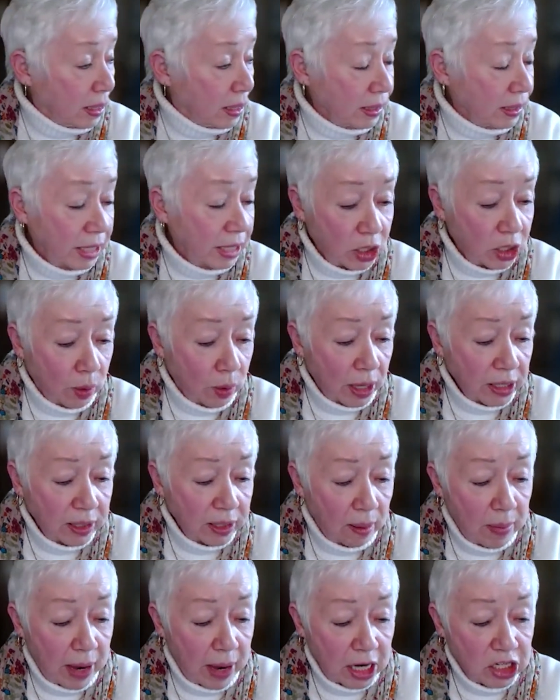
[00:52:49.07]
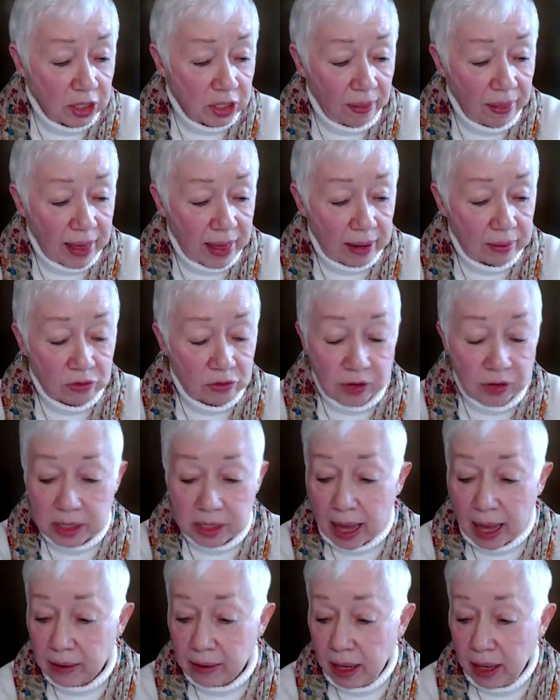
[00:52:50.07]
Did you want to mention that
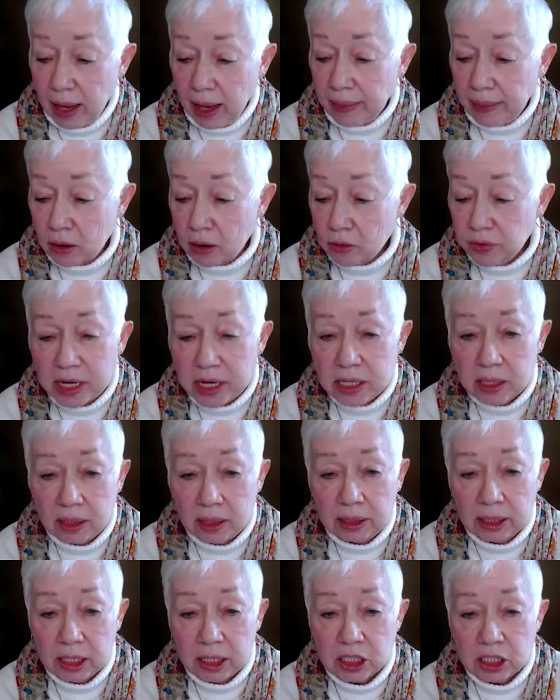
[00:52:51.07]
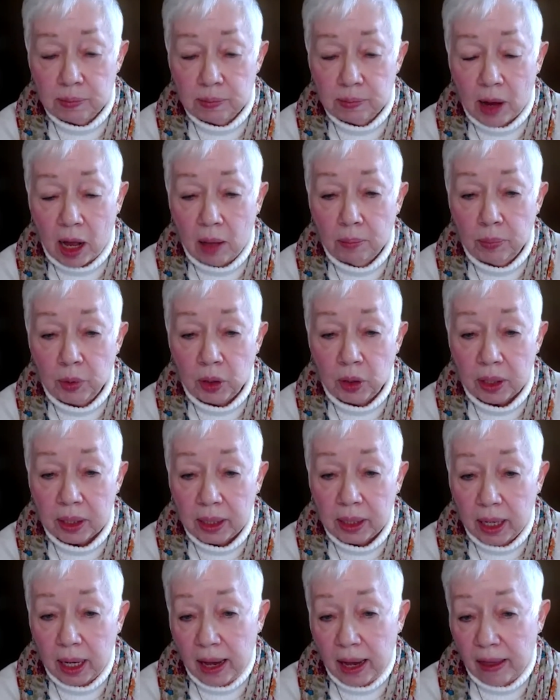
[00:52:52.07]
that recent small book,
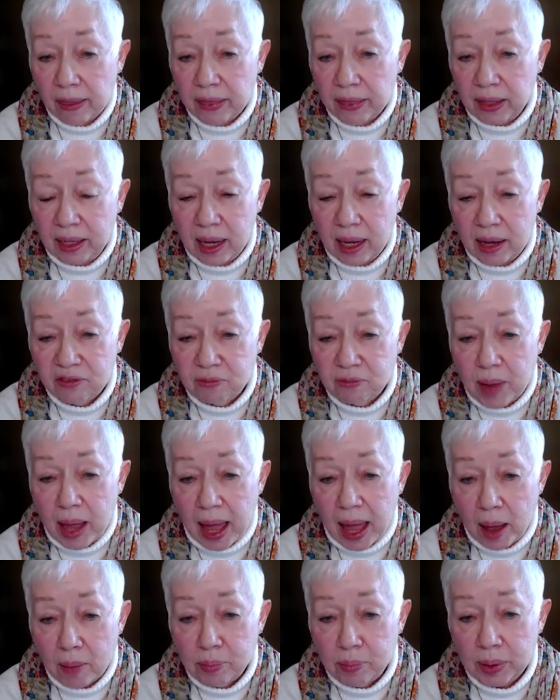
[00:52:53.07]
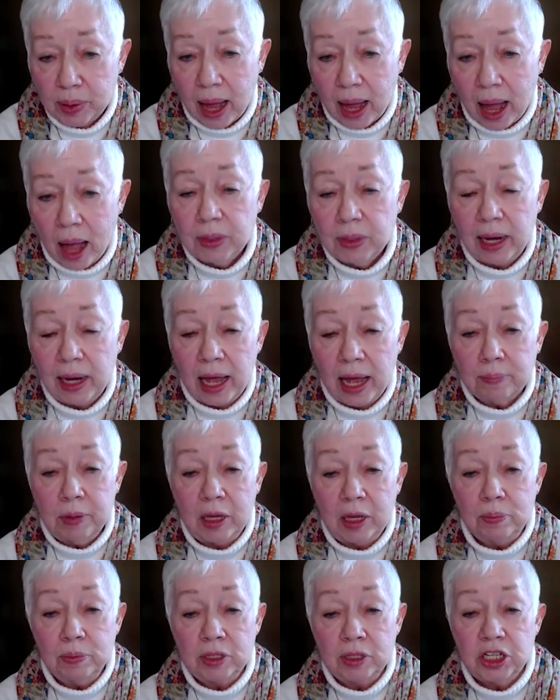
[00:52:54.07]
The Love Map? I would like
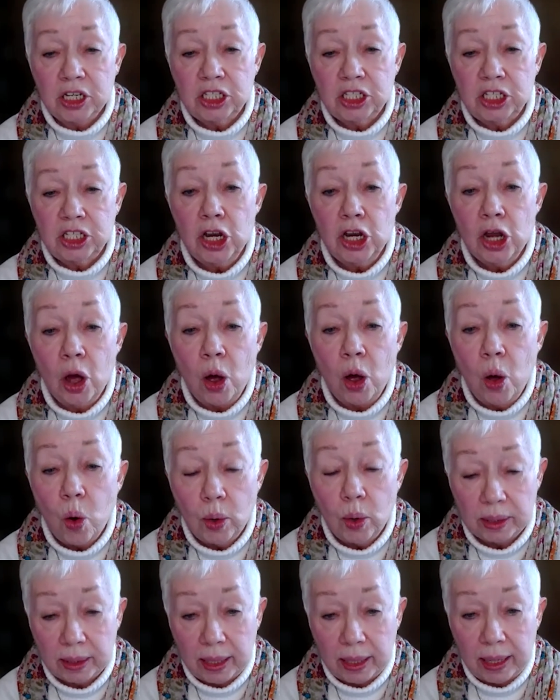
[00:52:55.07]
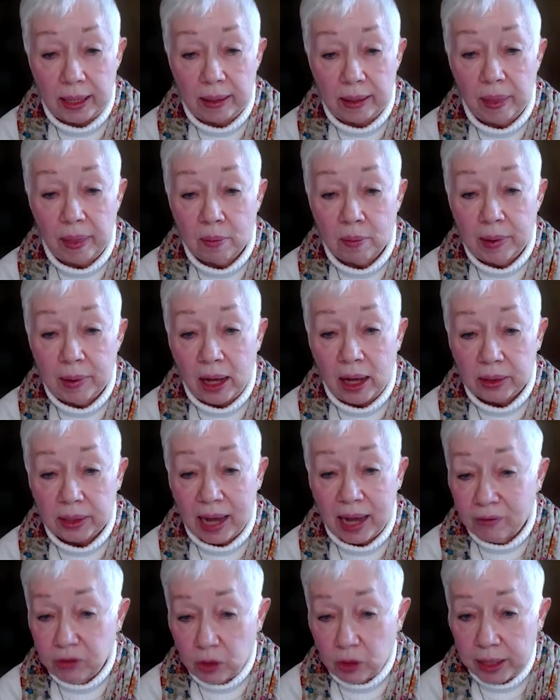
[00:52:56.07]
people just to know about it.
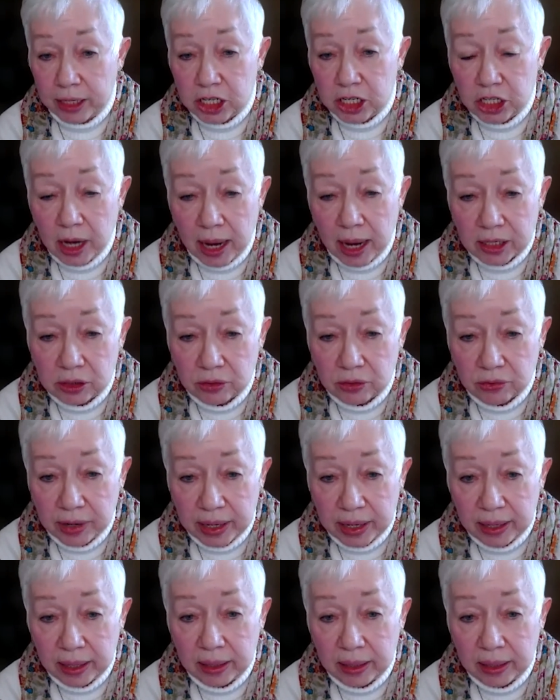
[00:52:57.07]
Have you had a chance to read it?